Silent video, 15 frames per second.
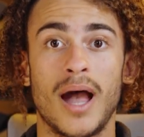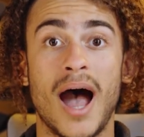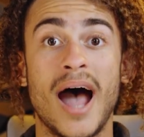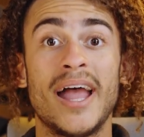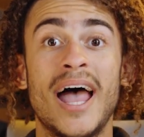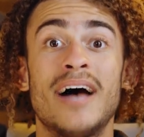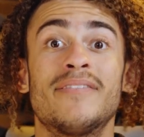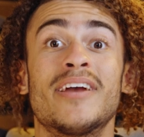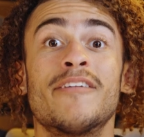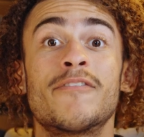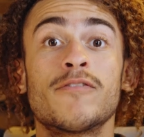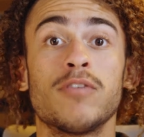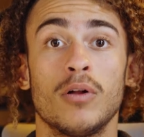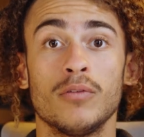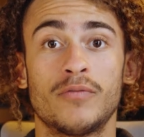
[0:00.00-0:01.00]
I have a
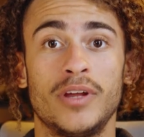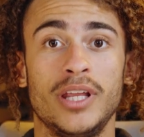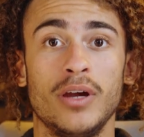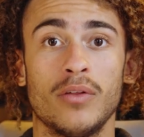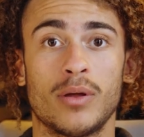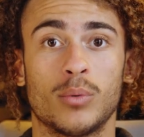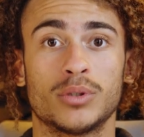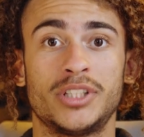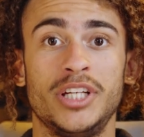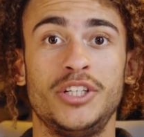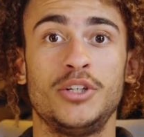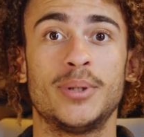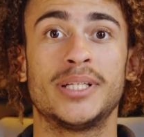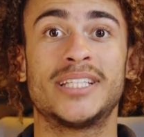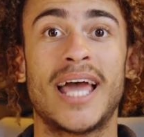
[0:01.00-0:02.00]
full video that will
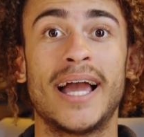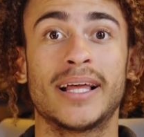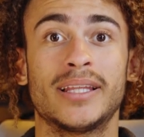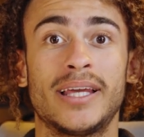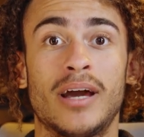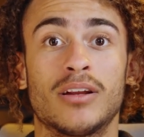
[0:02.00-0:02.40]
teach you exactly